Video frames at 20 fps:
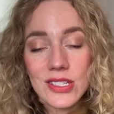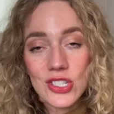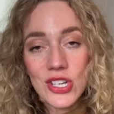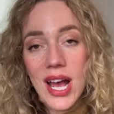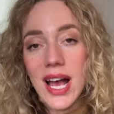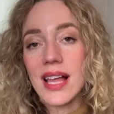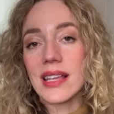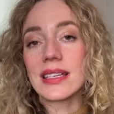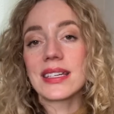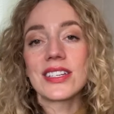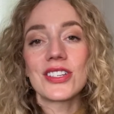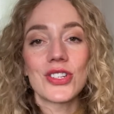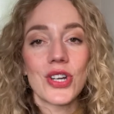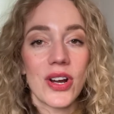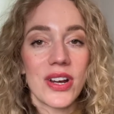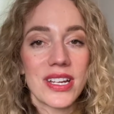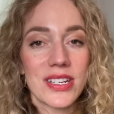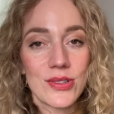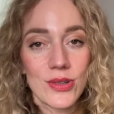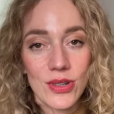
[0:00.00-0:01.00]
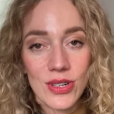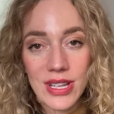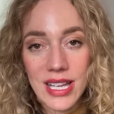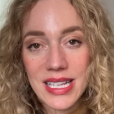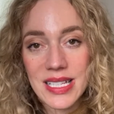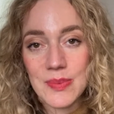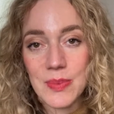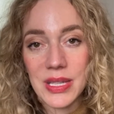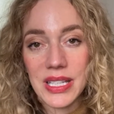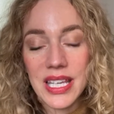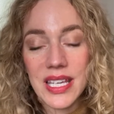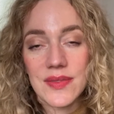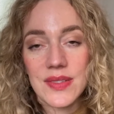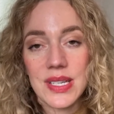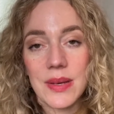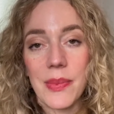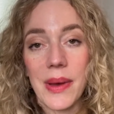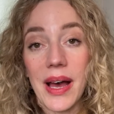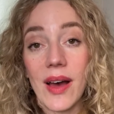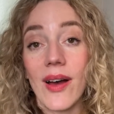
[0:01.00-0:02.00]
challenge our internalized beliefs
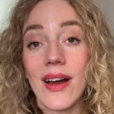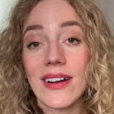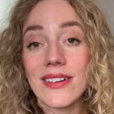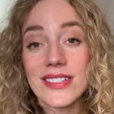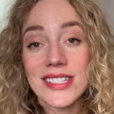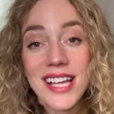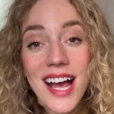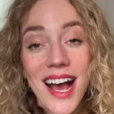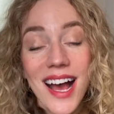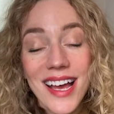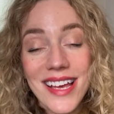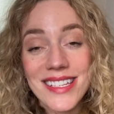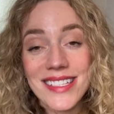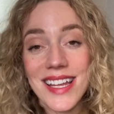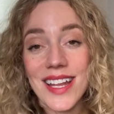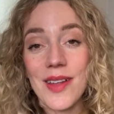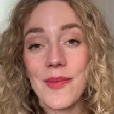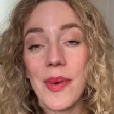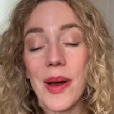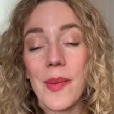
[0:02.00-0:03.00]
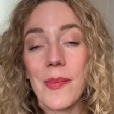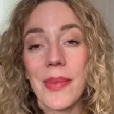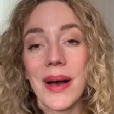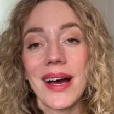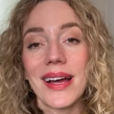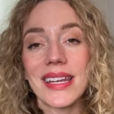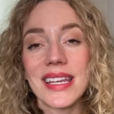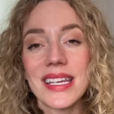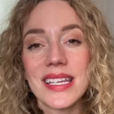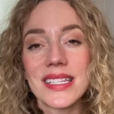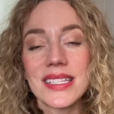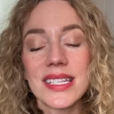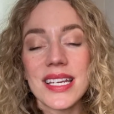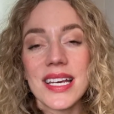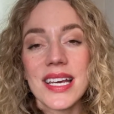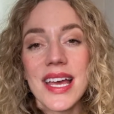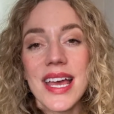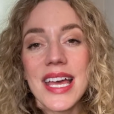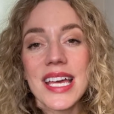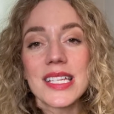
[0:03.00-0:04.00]
about our size and about bodies,
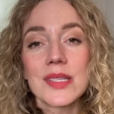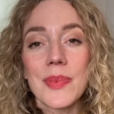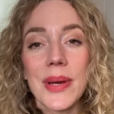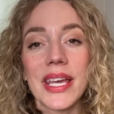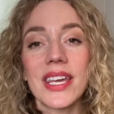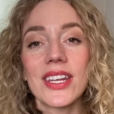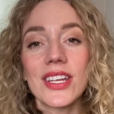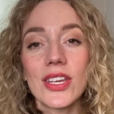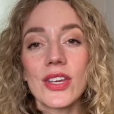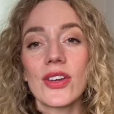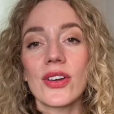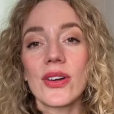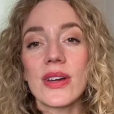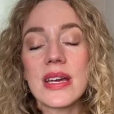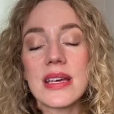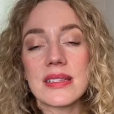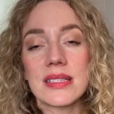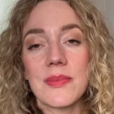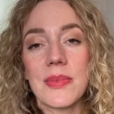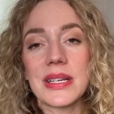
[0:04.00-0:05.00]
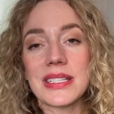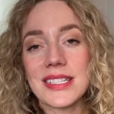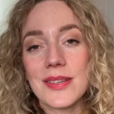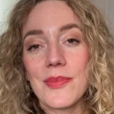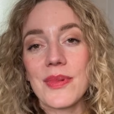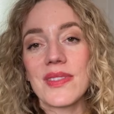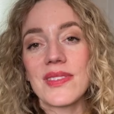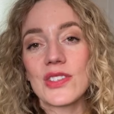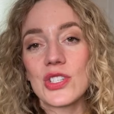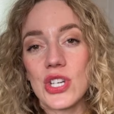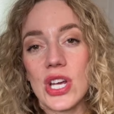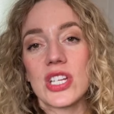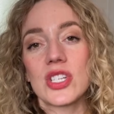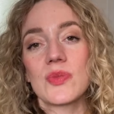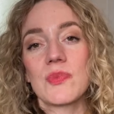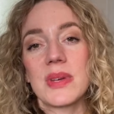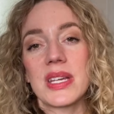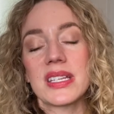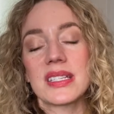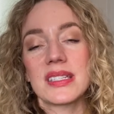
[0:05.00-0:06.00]
is by getting curious about some of the
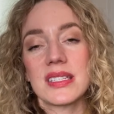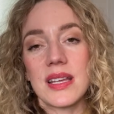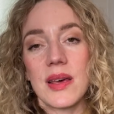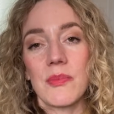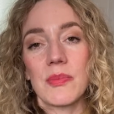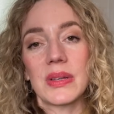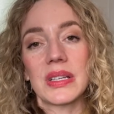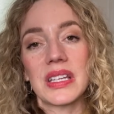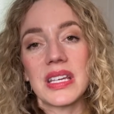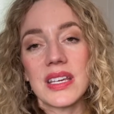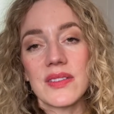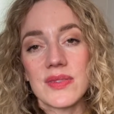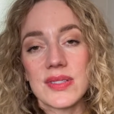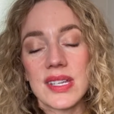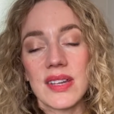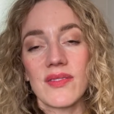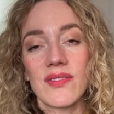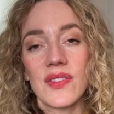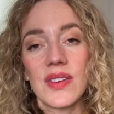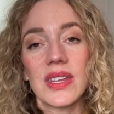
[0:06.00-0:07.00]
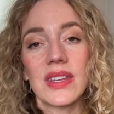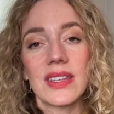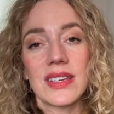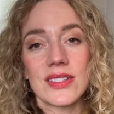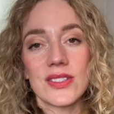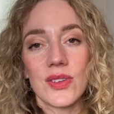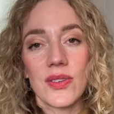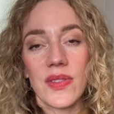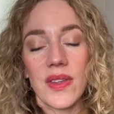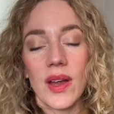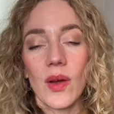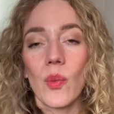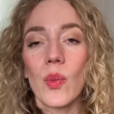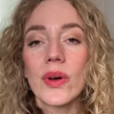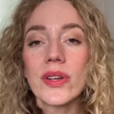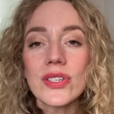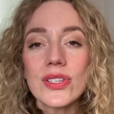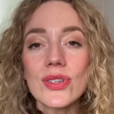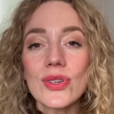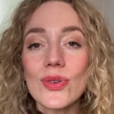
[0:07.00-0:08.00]
judgments and beliefs and feelings are there.
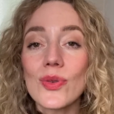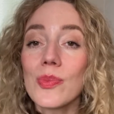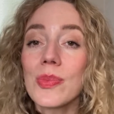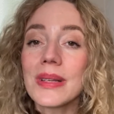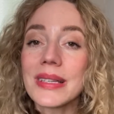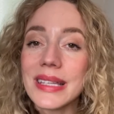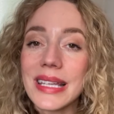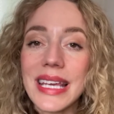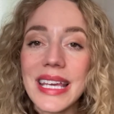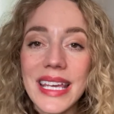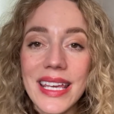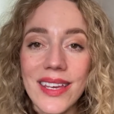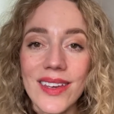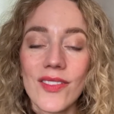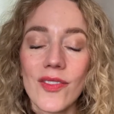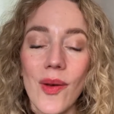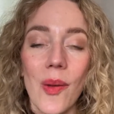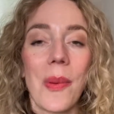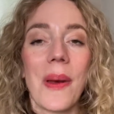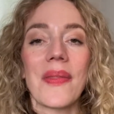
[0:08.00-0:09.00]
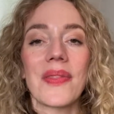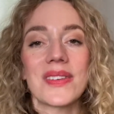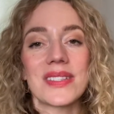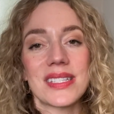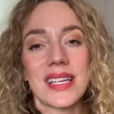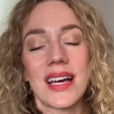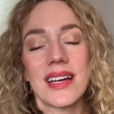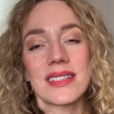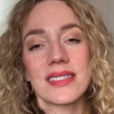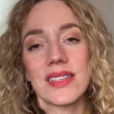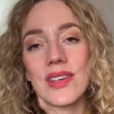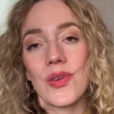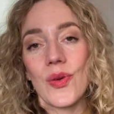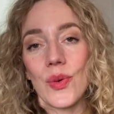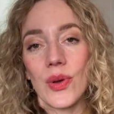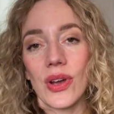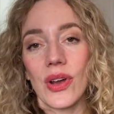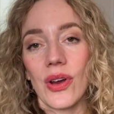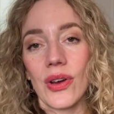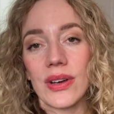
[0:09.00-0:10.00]
What do you believe about the size that
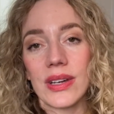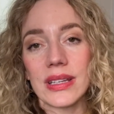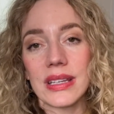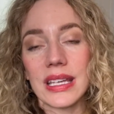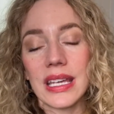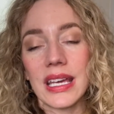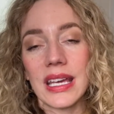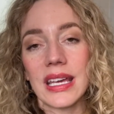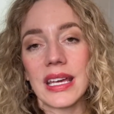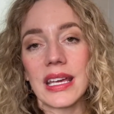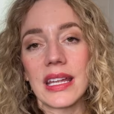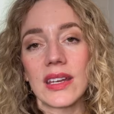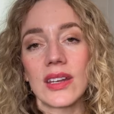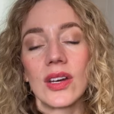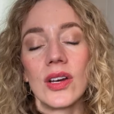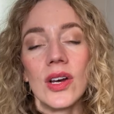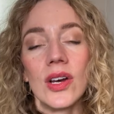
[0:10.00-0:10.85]
you are currently in?